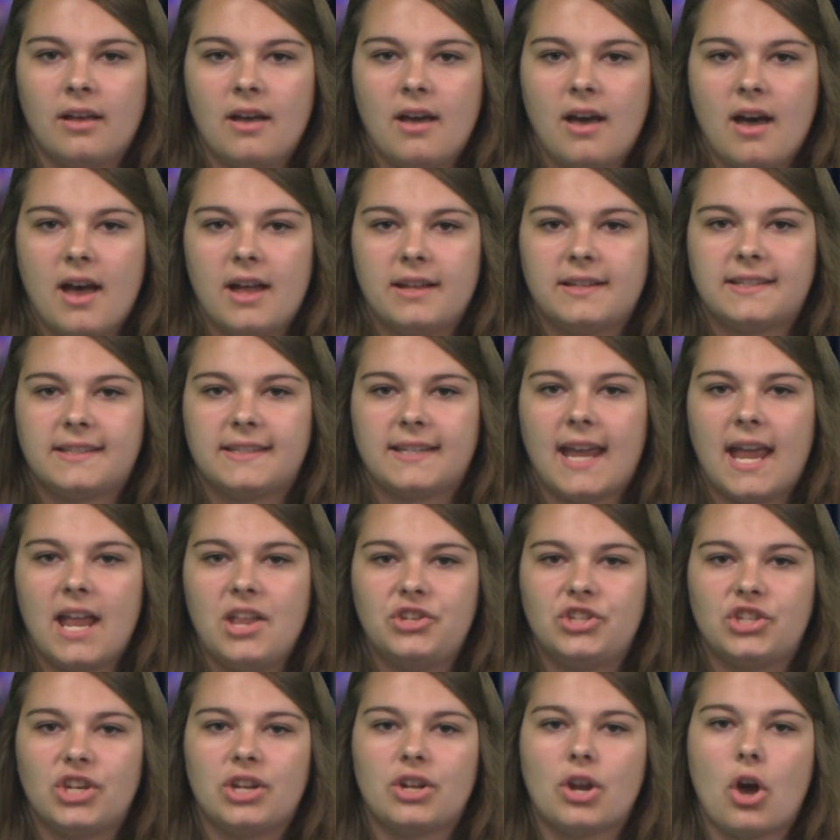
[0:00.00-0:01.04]

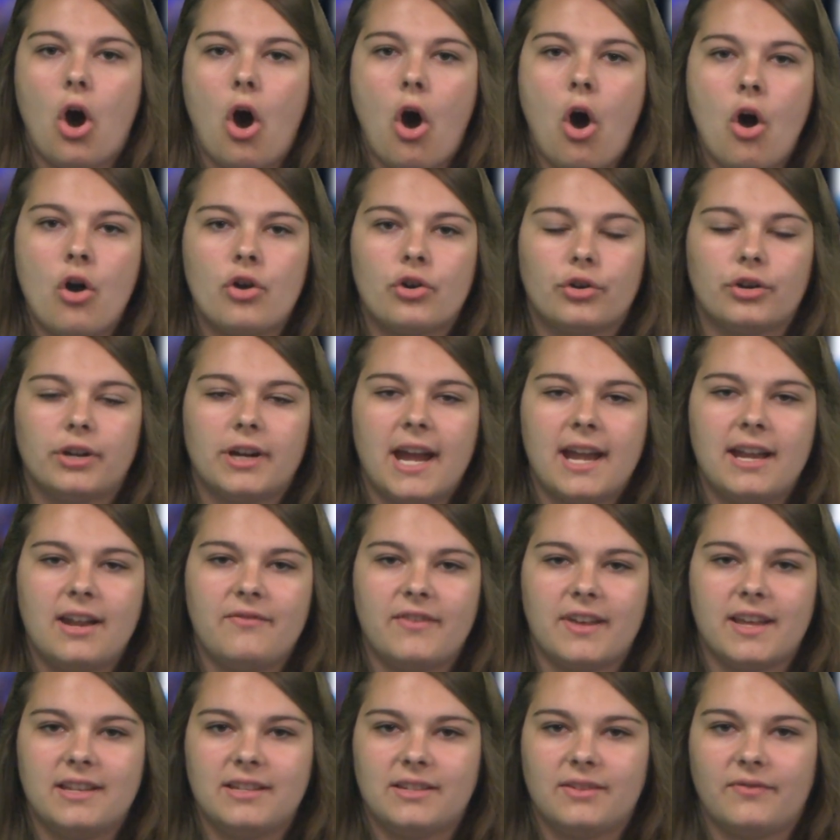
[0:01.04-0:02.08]
Attention all creative
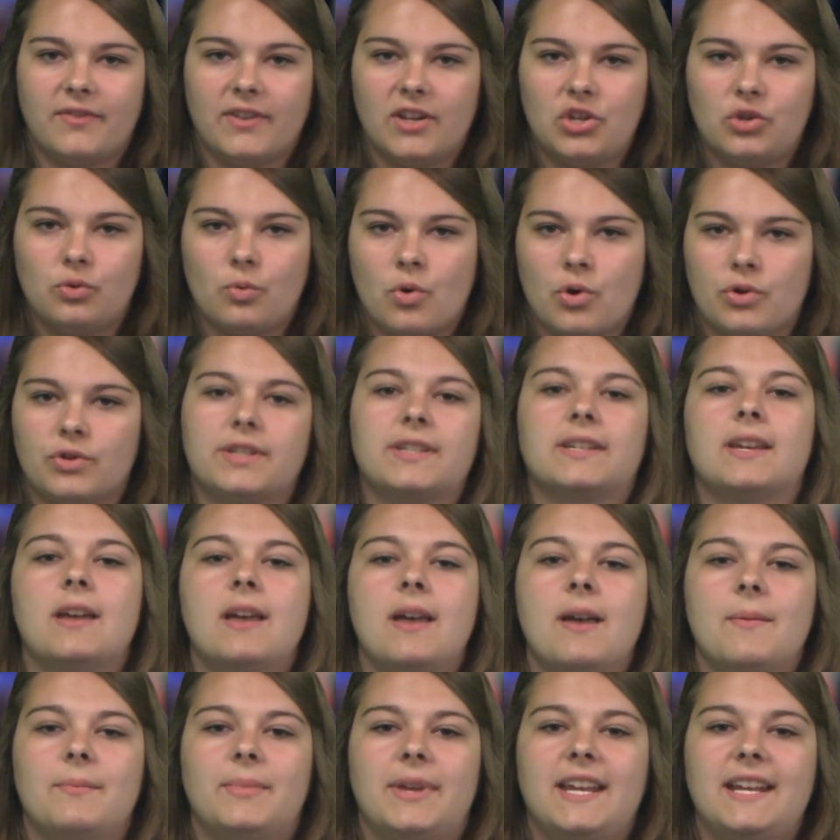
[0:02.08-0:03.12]
individuals.
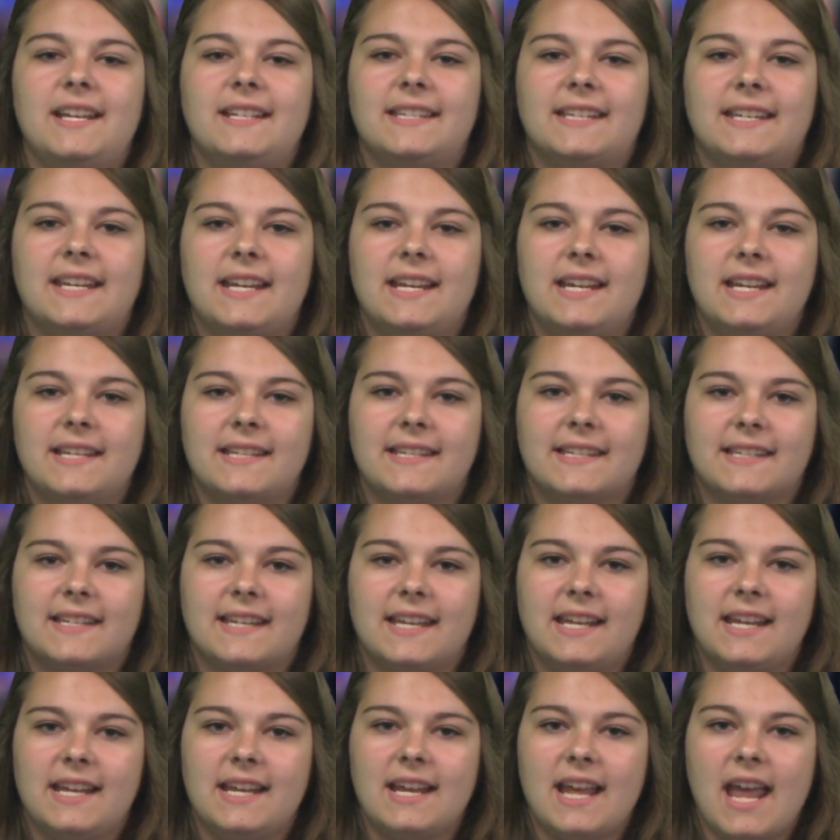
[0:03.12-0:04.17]
PT,
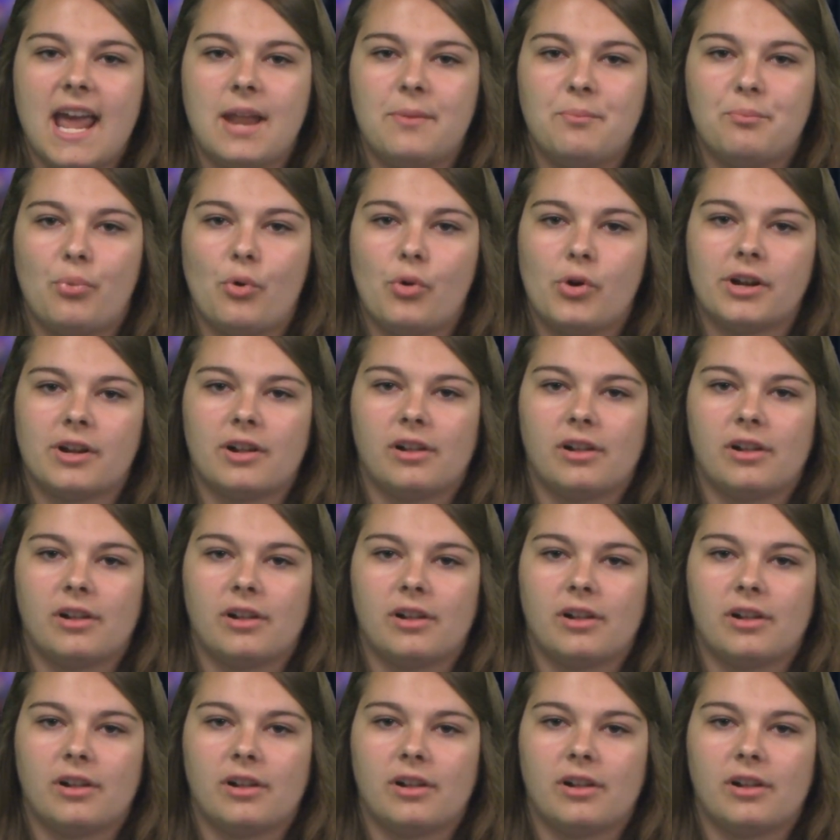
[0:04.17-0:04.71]
Ski, and Board